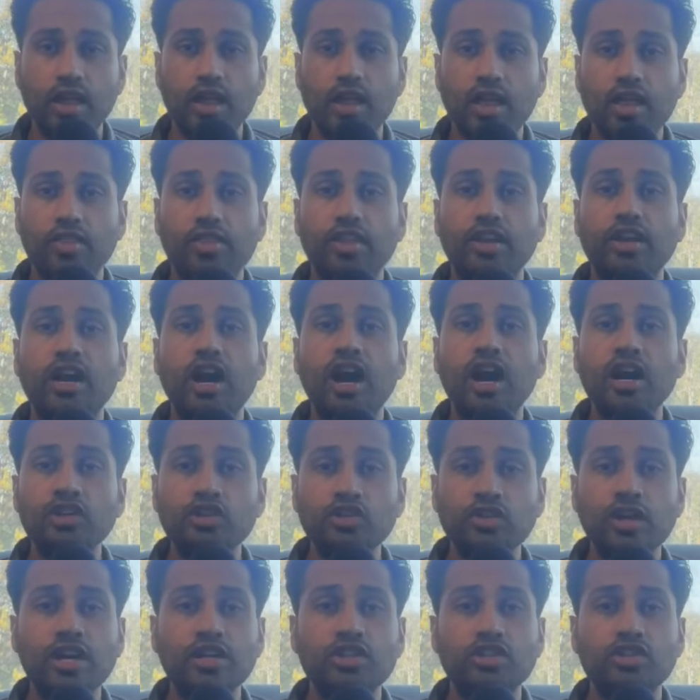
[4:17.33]
The
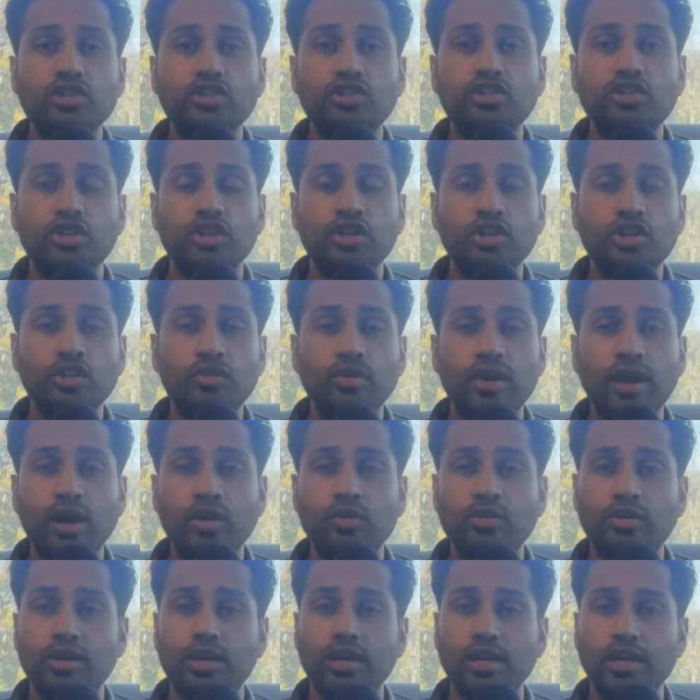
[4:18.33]
contractor turned
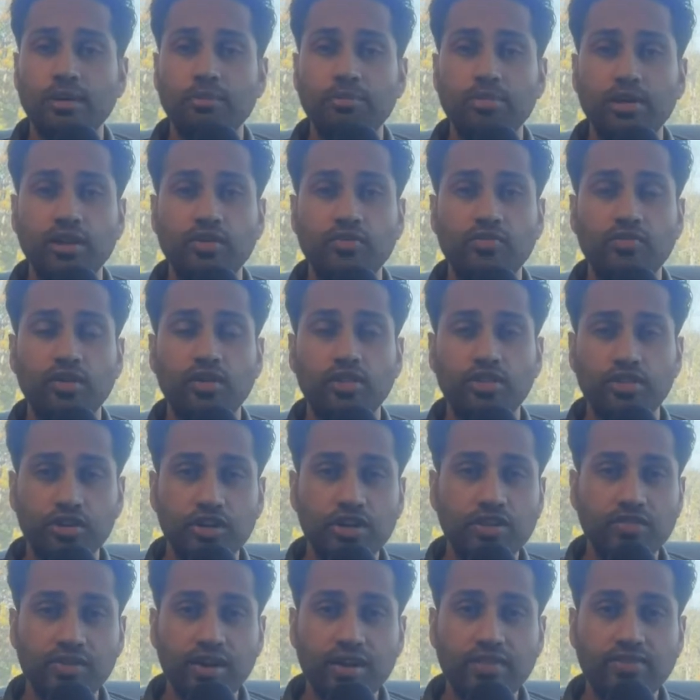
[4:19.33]
around a bid for
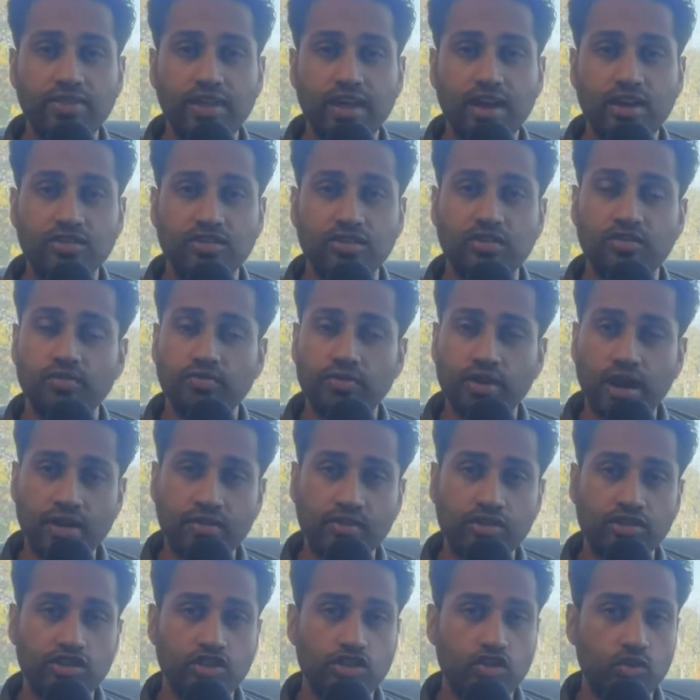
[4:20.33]

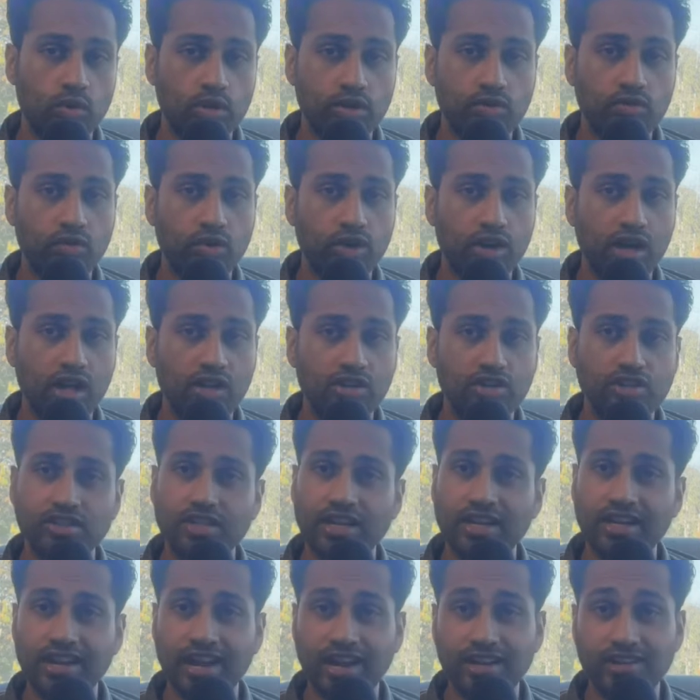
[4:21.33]

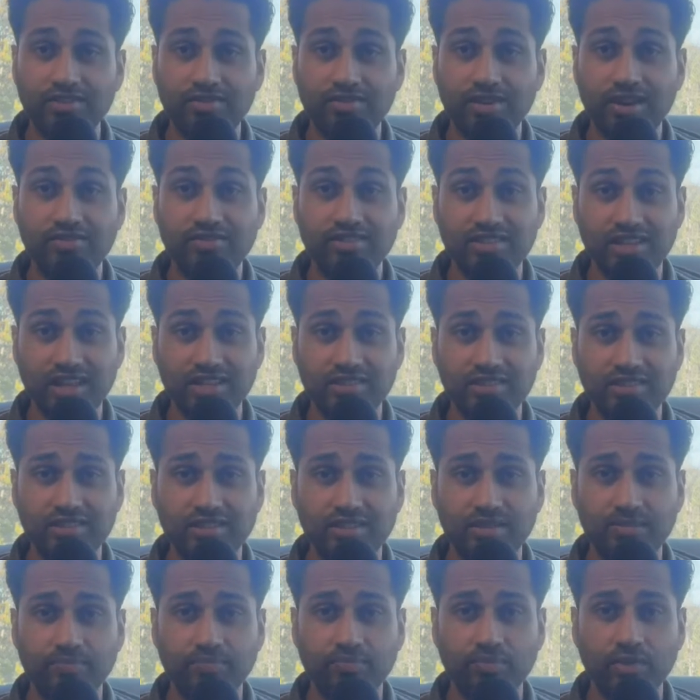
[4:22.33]
$35,524.95.
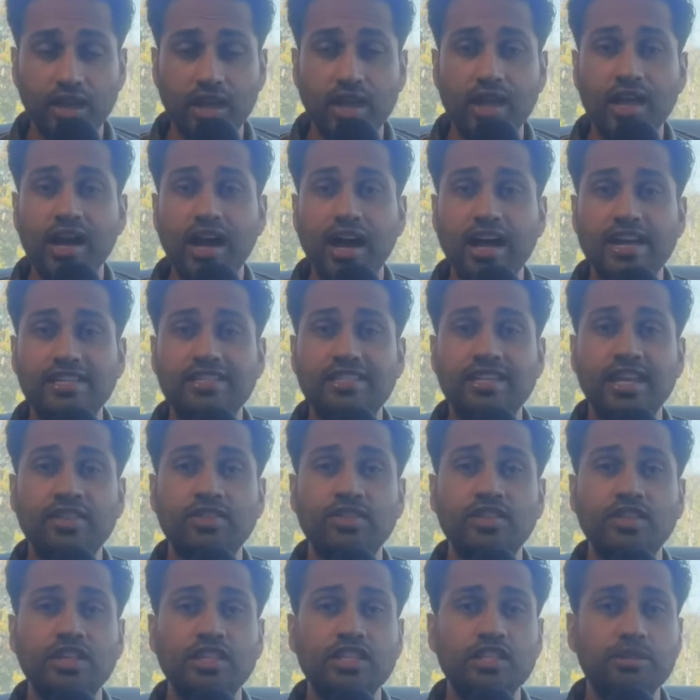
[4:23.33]
I sent
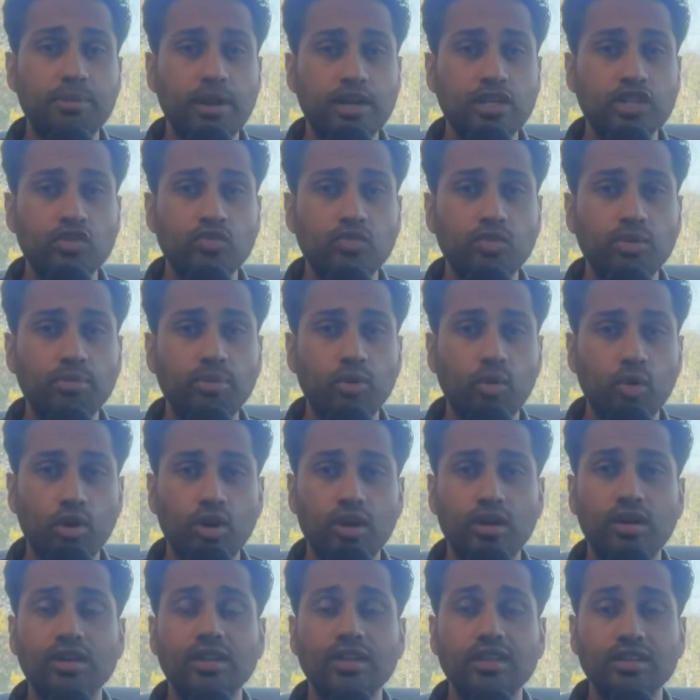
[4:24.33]
the inspection
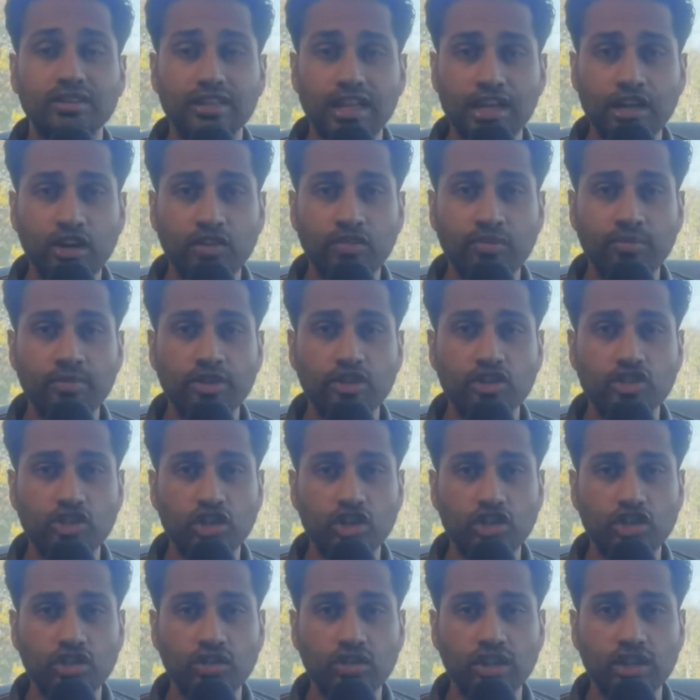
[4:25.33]
report, letter from the
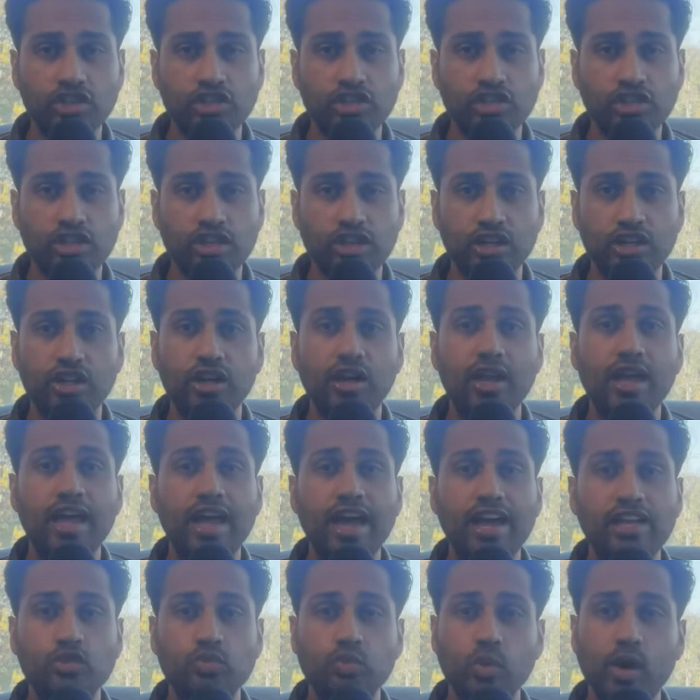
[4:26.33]
structural engineer,
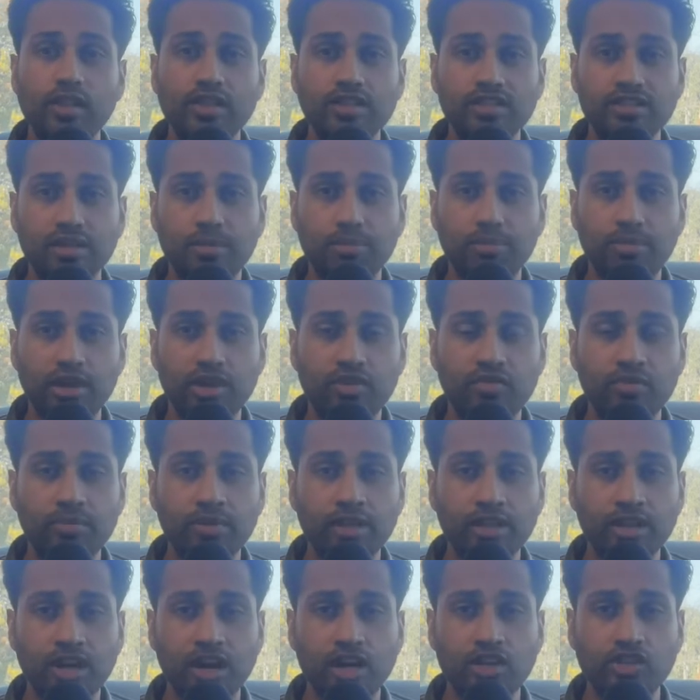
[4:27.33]
as well as the bid from the
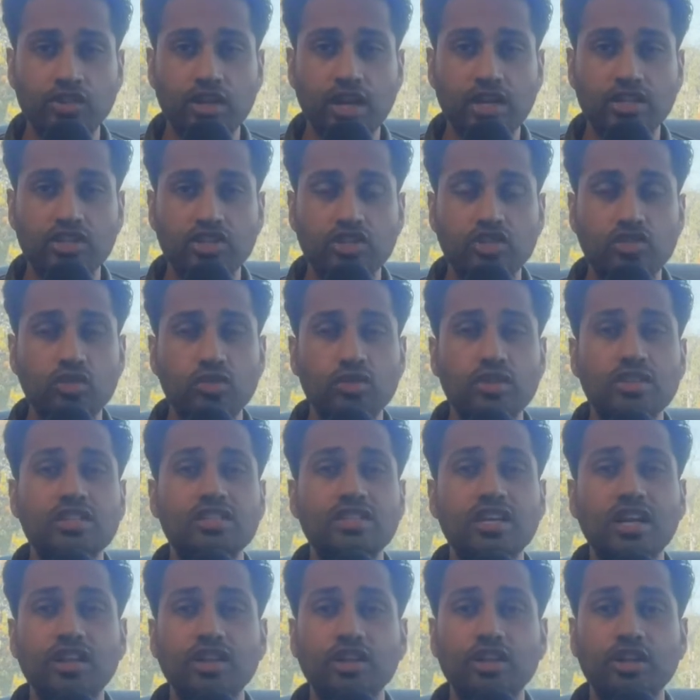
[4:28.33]
contractor to the
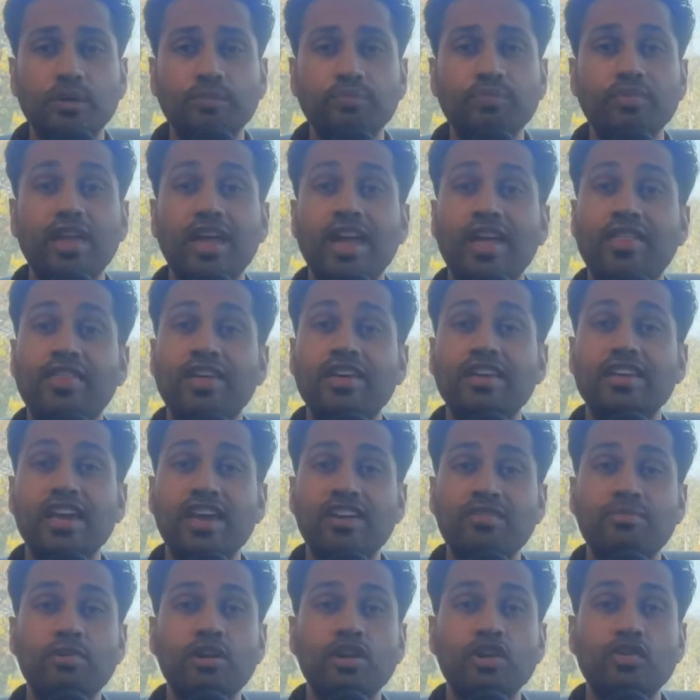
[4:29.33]
seller, and they
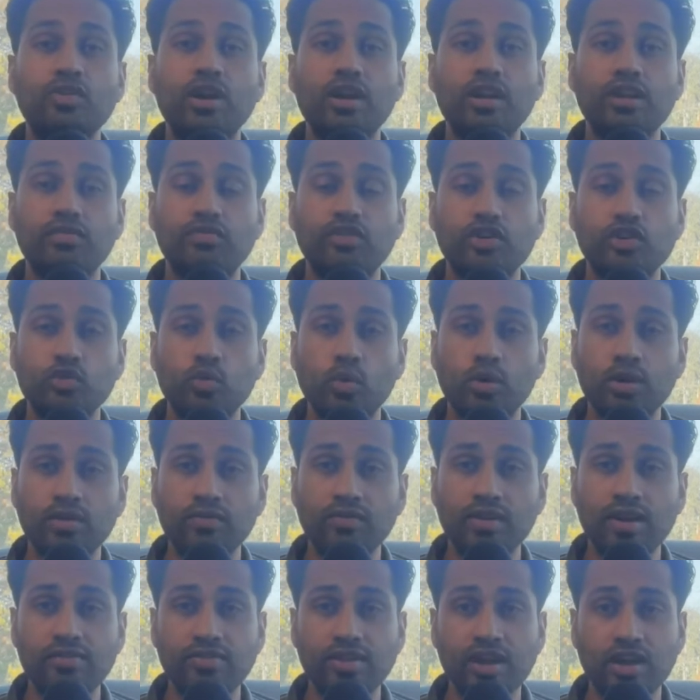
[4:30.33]
gave me a credit for
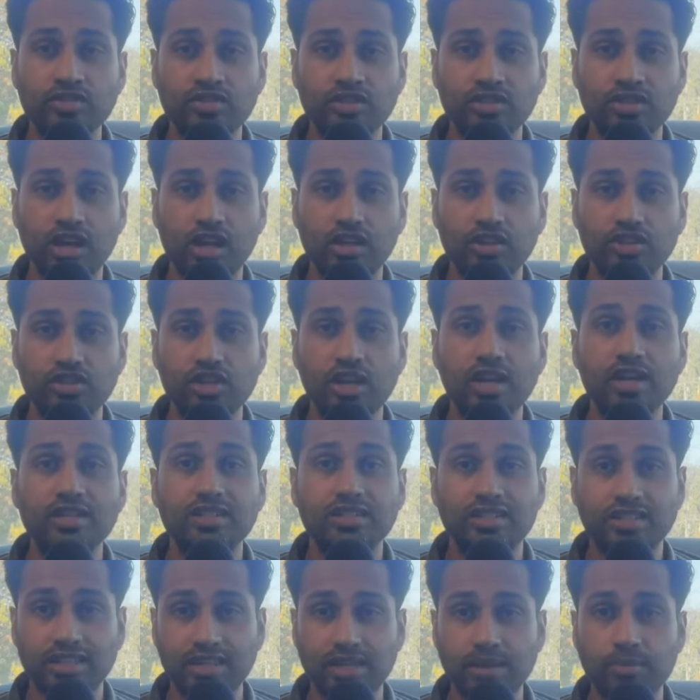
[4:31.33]
$25,000
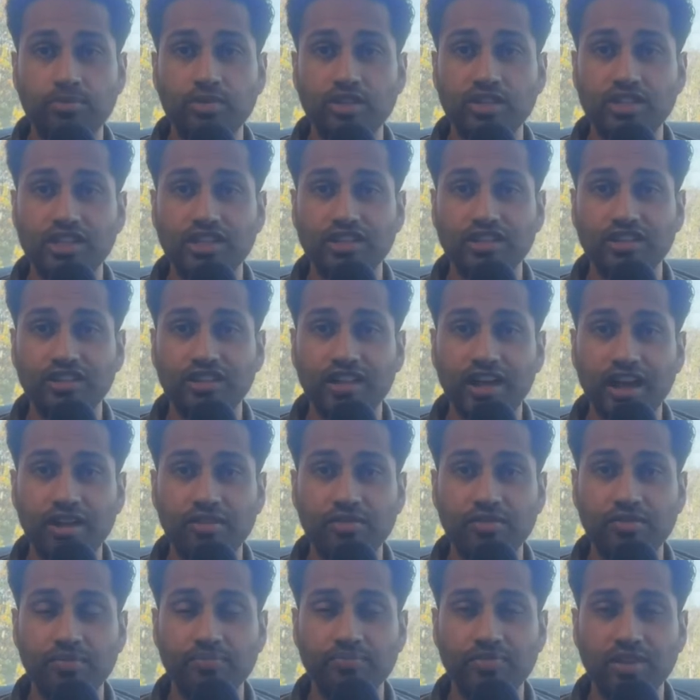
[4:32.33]
to keep the deal
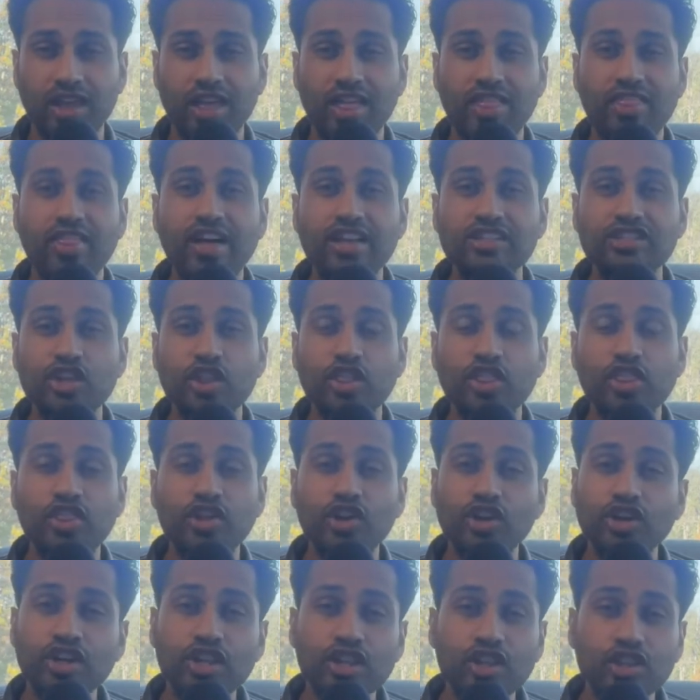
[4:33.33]
alive. That's a
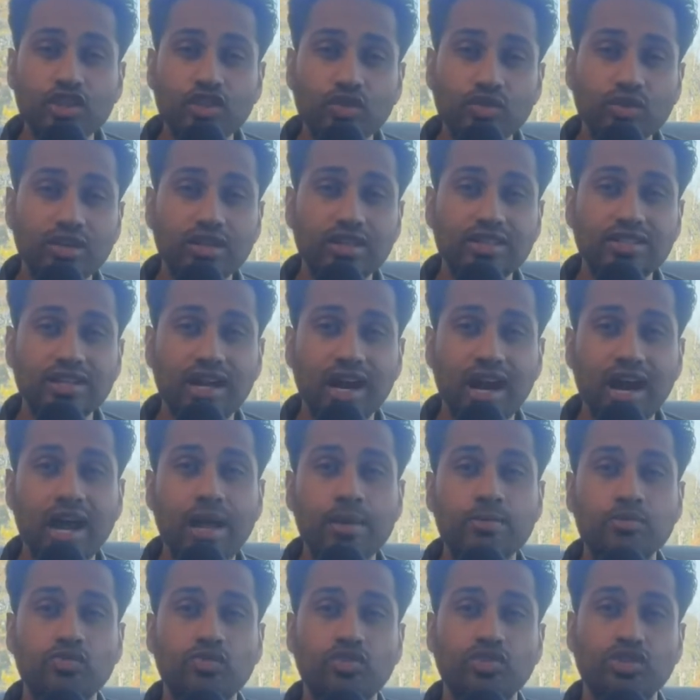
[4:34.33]
33
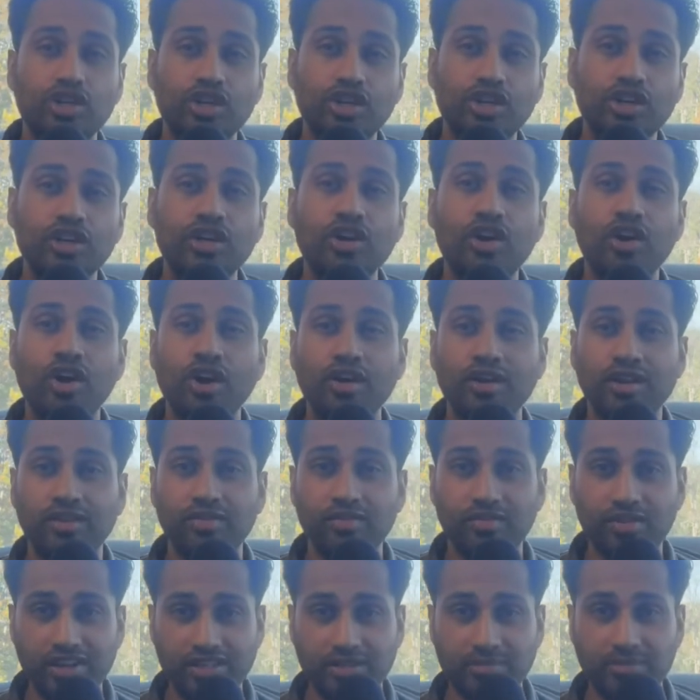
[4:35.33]
times return on
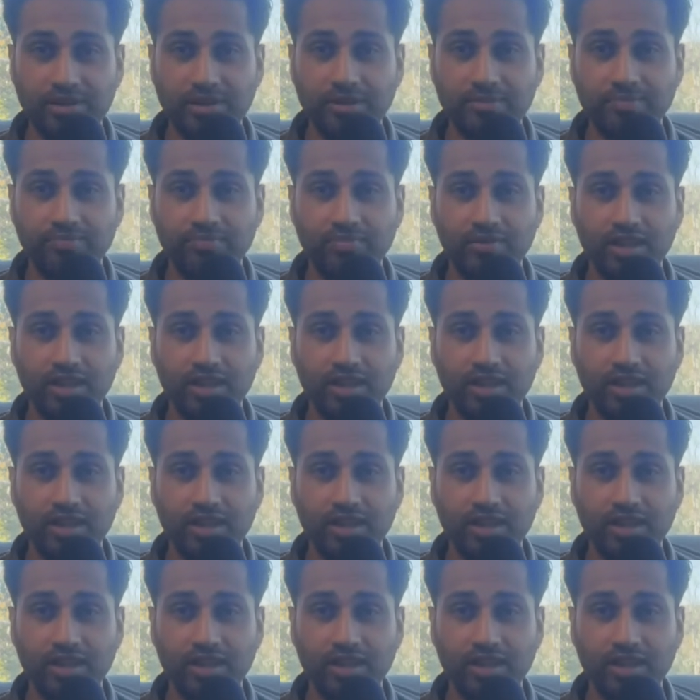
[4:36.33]
investment.